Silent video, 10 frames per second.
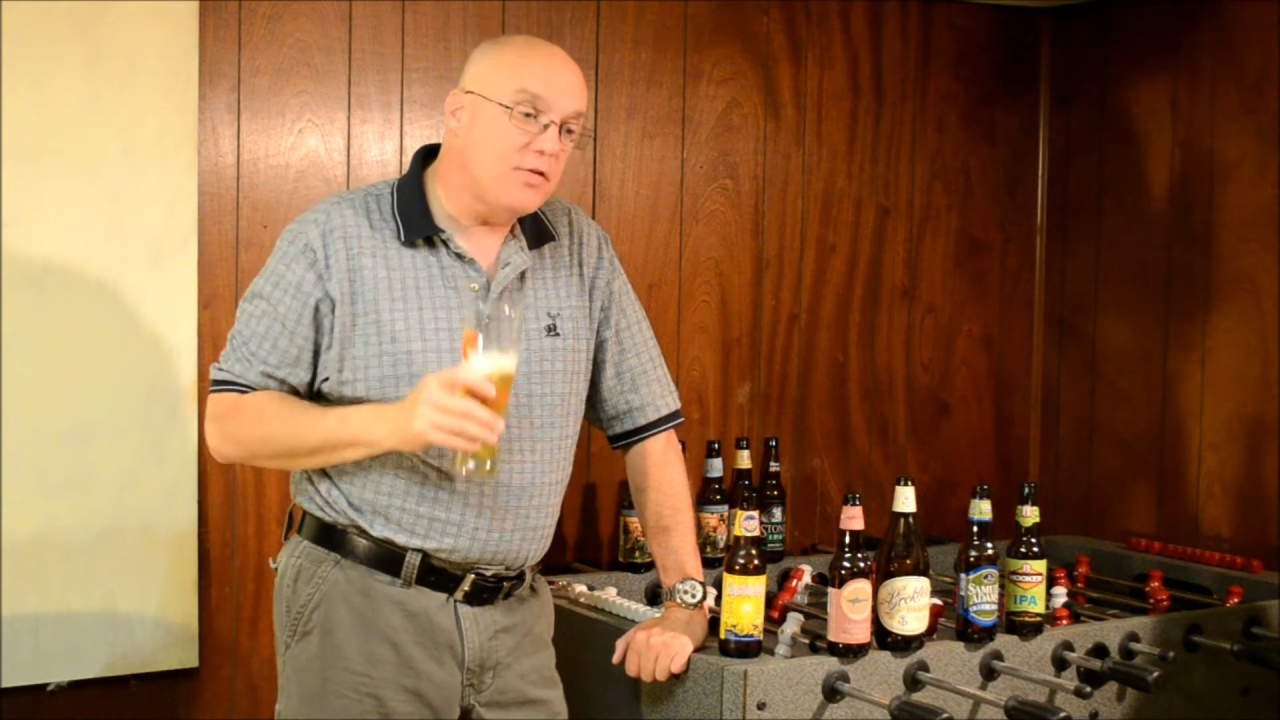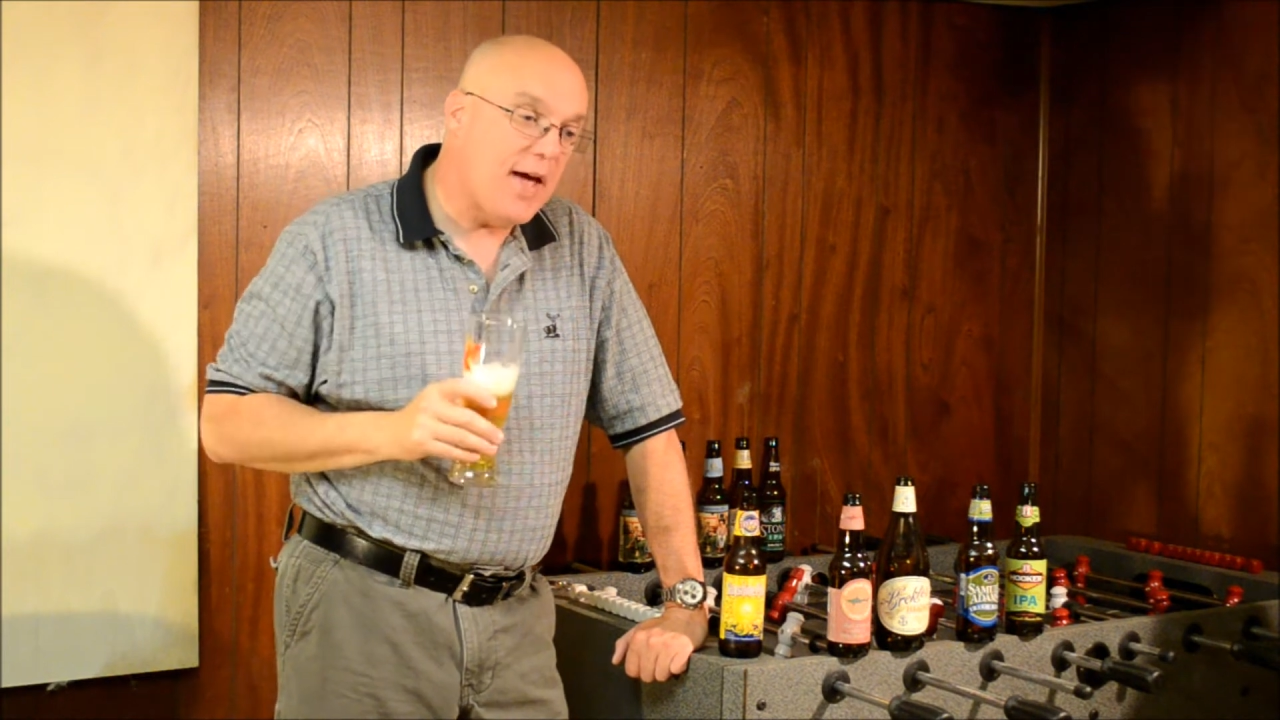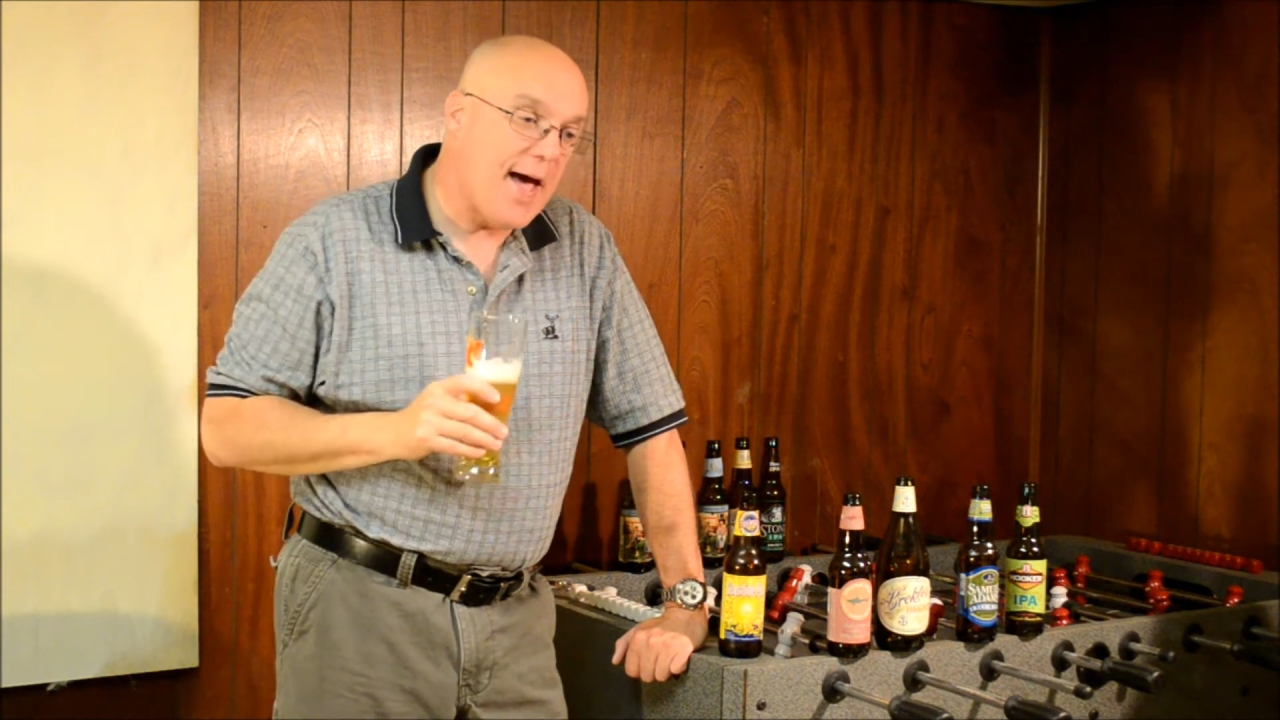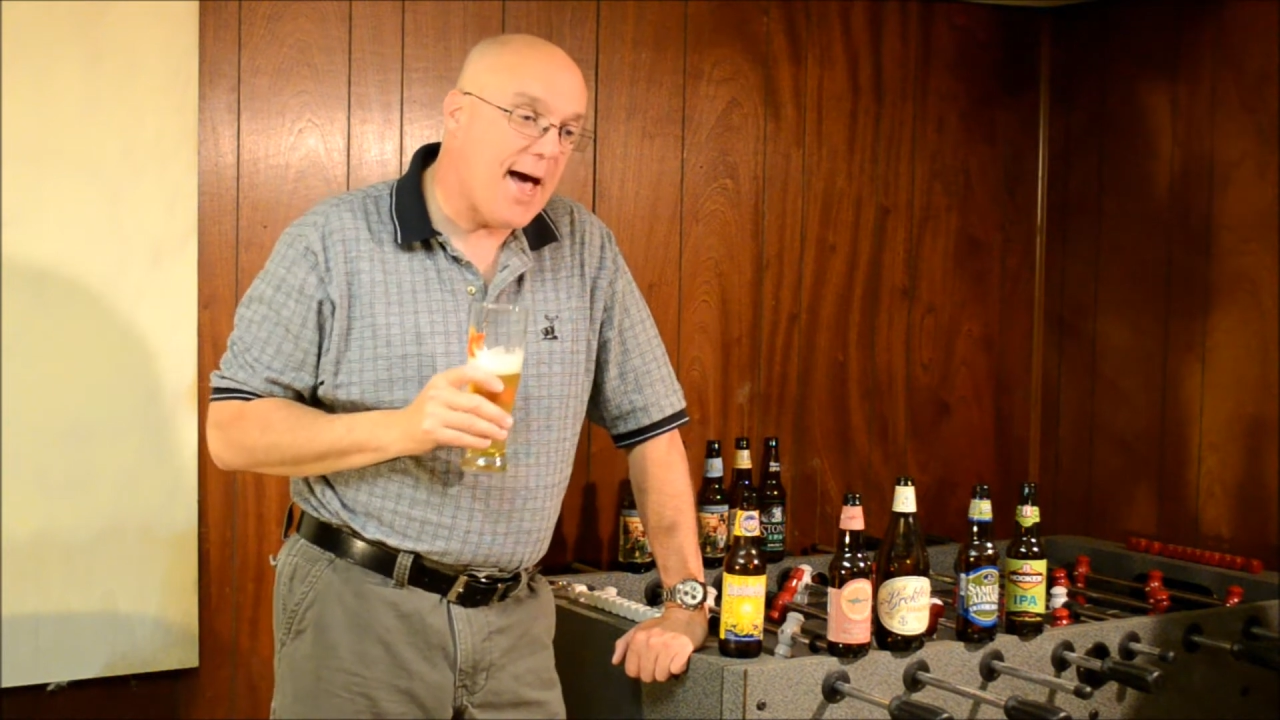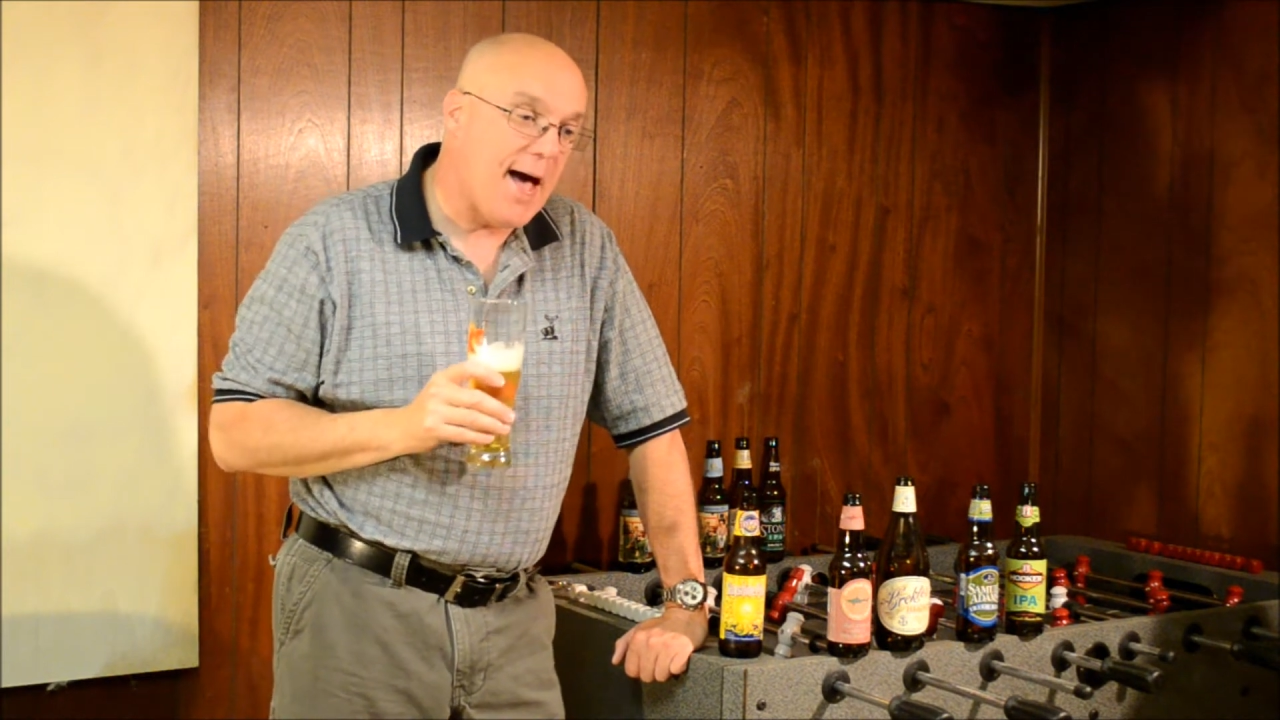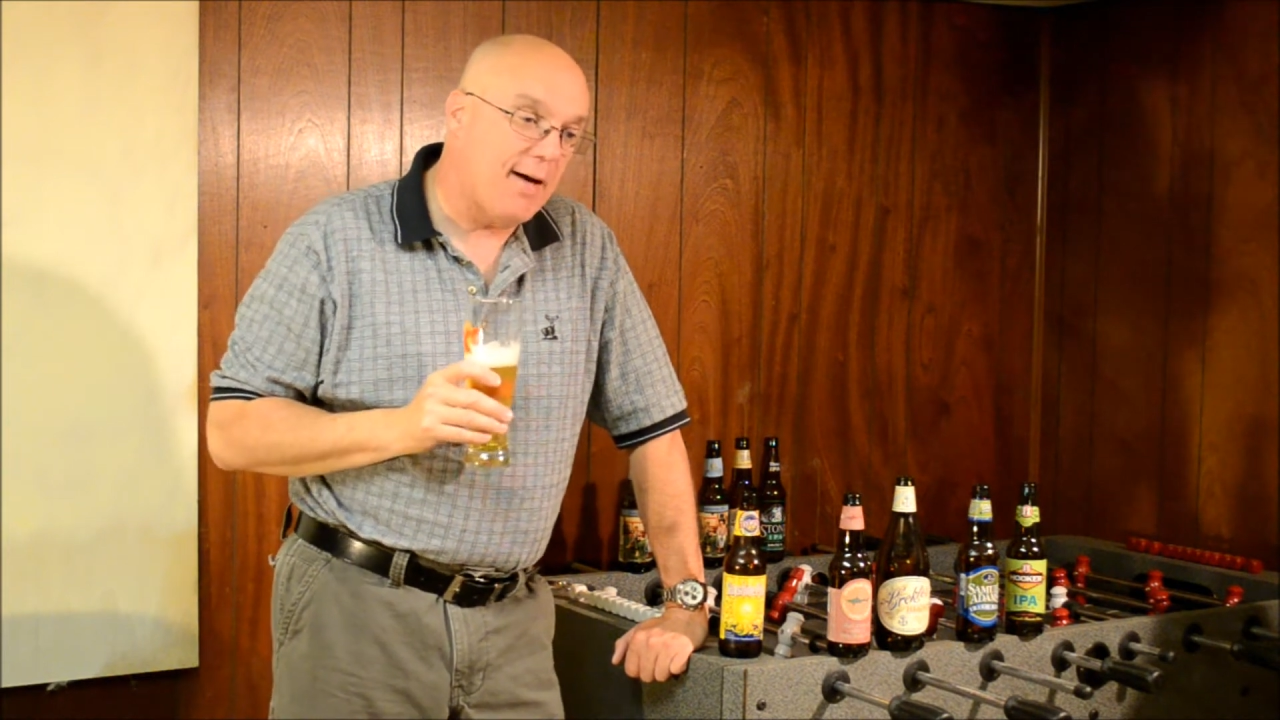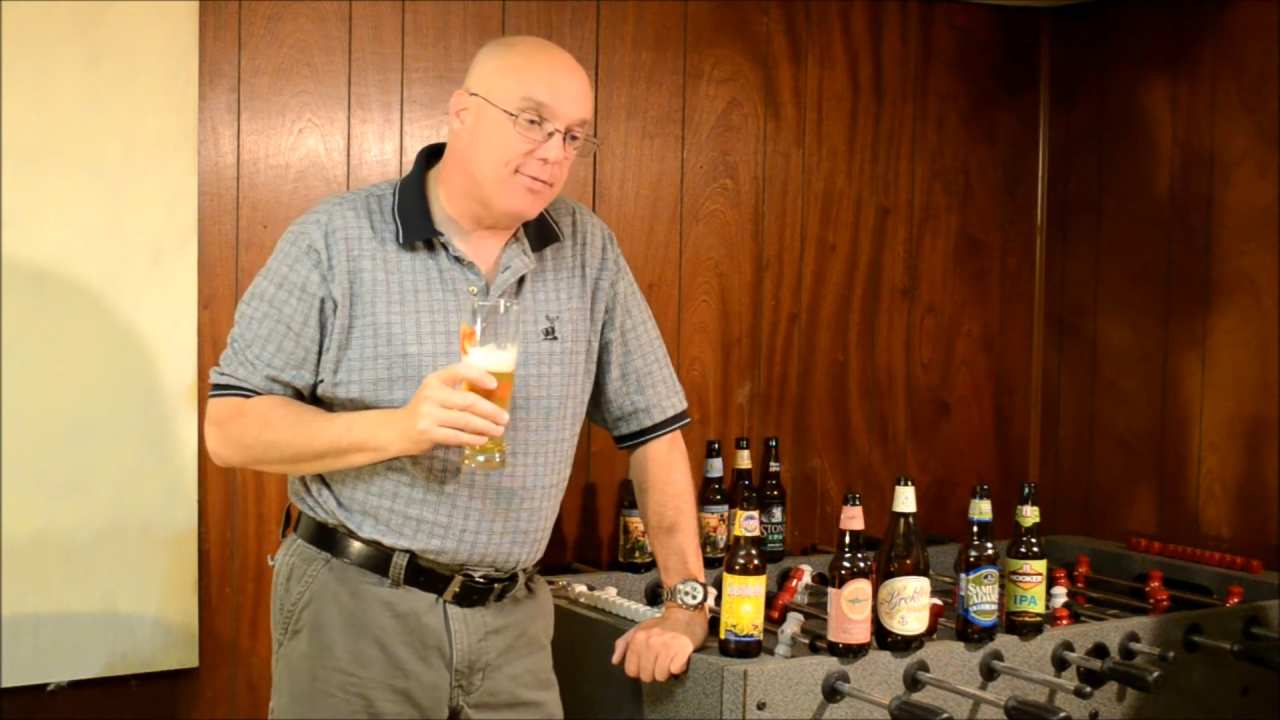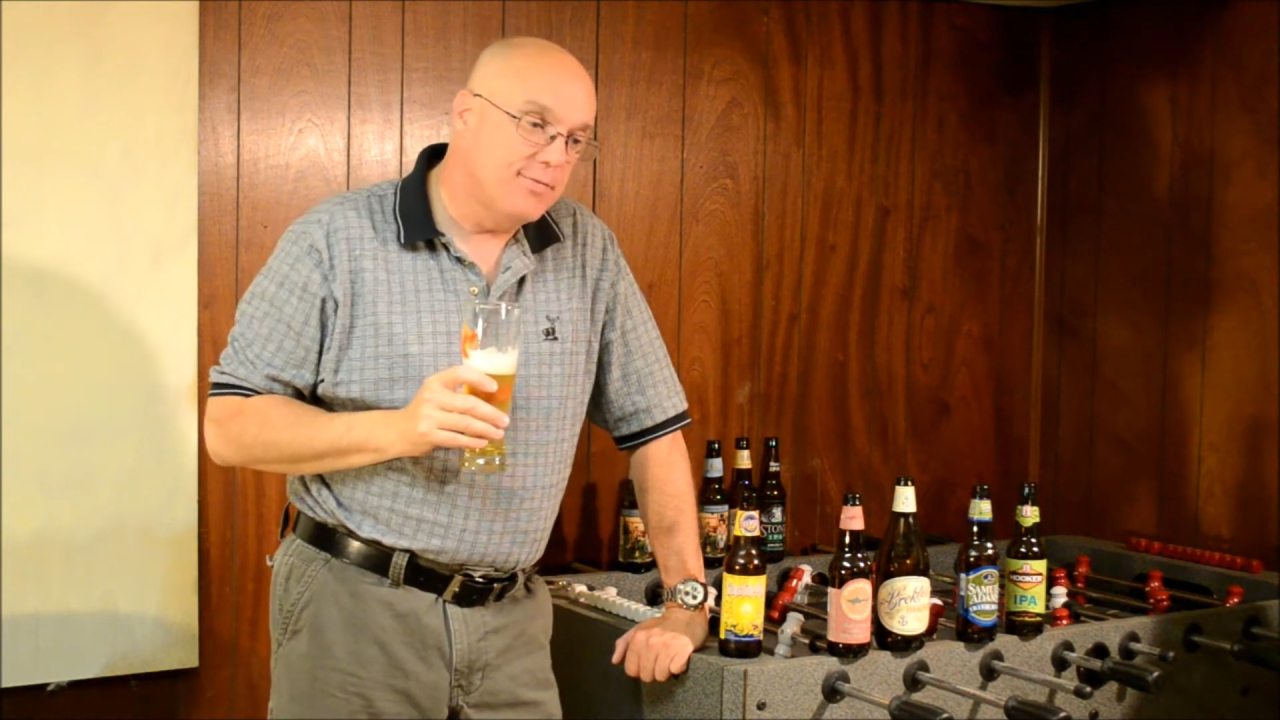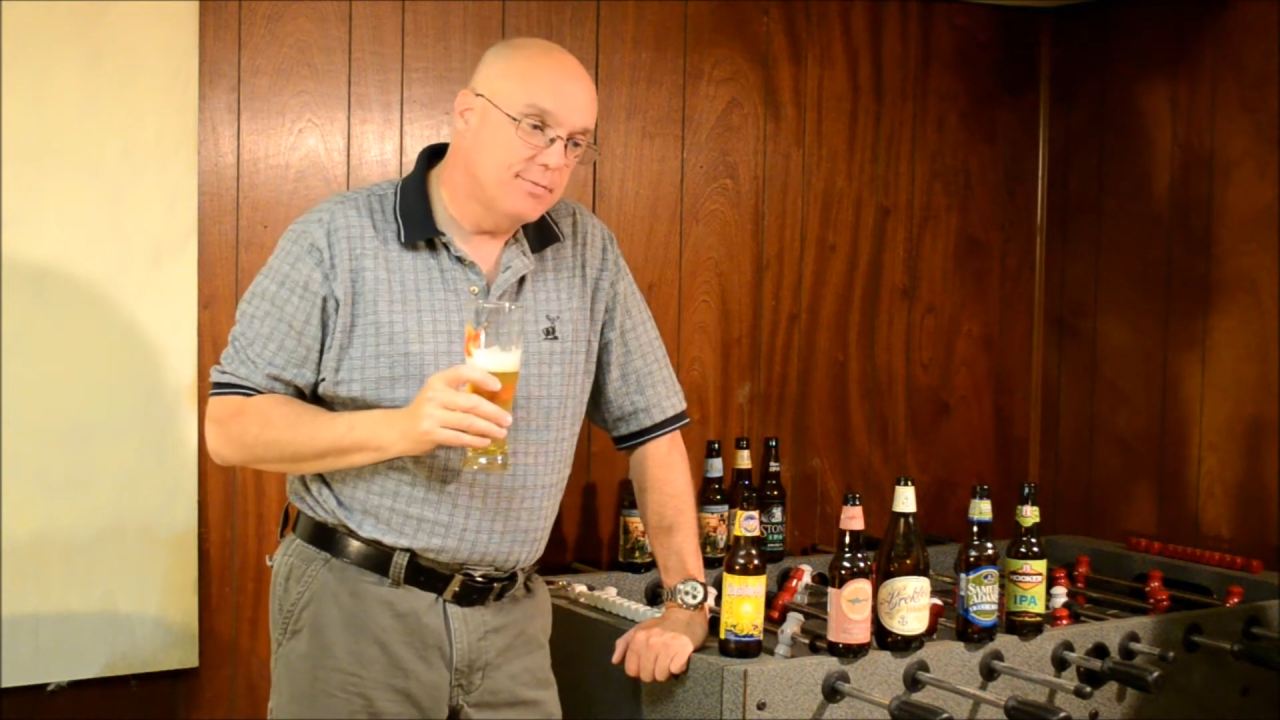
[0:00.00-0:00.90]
have,